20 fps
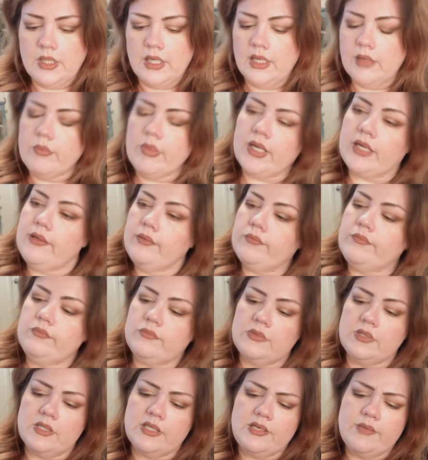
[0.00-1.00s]
But
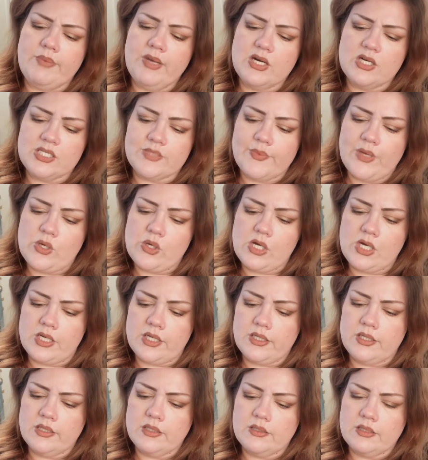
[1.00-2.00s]
it better smell
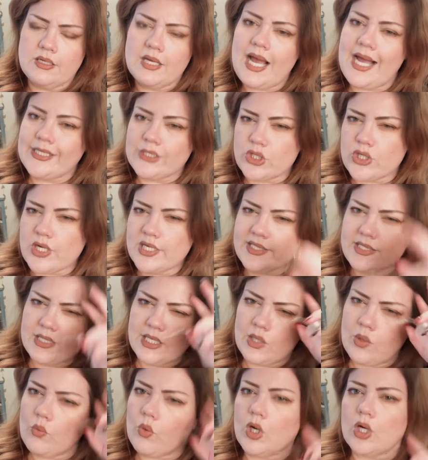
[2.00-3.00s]
good. I trust that
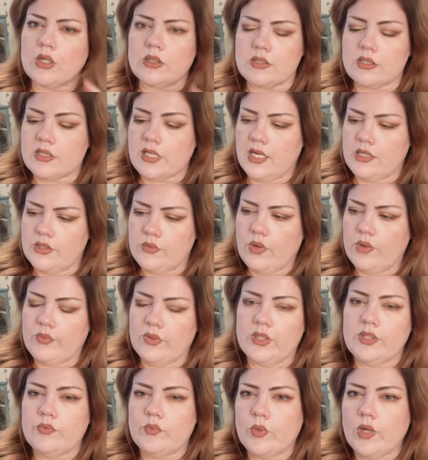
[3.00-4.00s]
it works. I
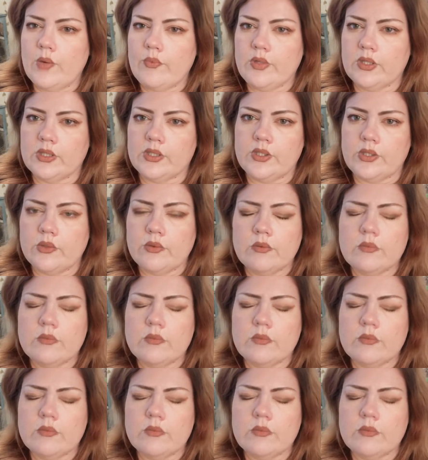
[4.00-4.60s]
really do.